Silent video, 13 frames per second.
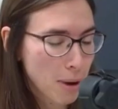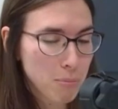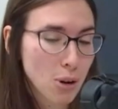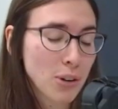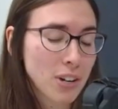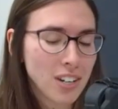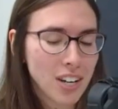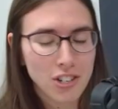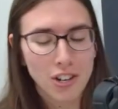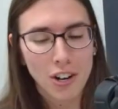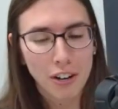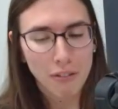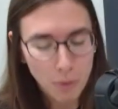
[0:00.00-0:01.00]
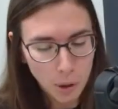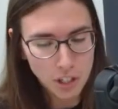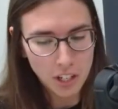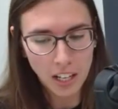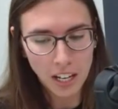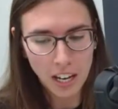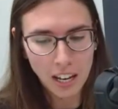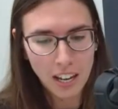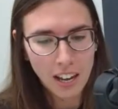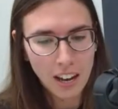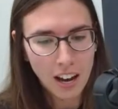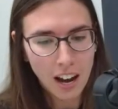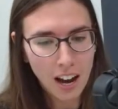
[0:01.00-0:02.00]
my broken nature, unfortunately.
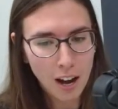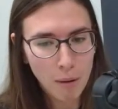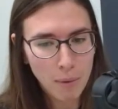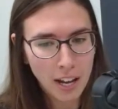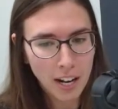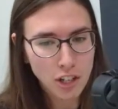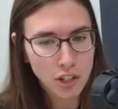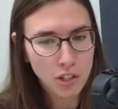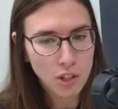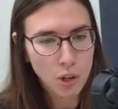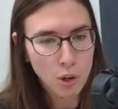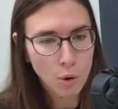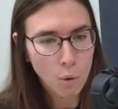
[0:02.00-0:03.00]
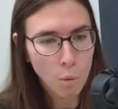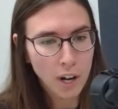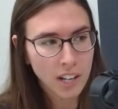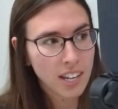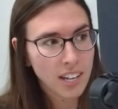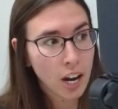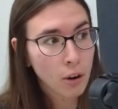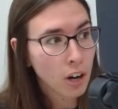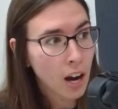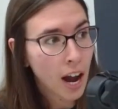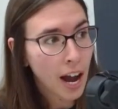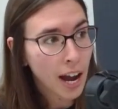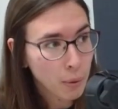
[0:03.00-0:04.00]
And I just knew what a
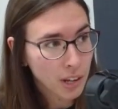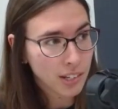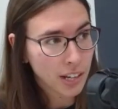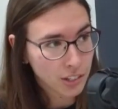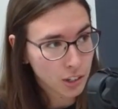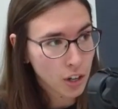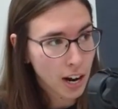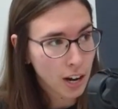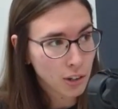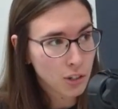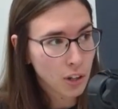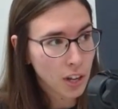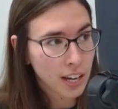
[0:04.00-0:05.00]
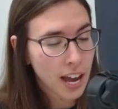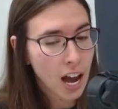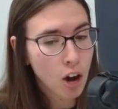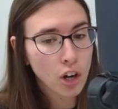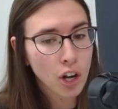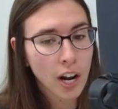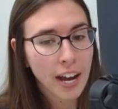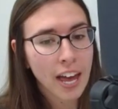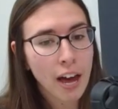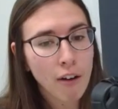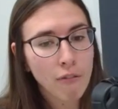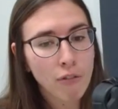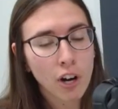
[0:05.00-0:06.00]
terror I was as a child. So like, how could I
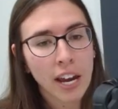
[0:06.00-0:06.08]
ever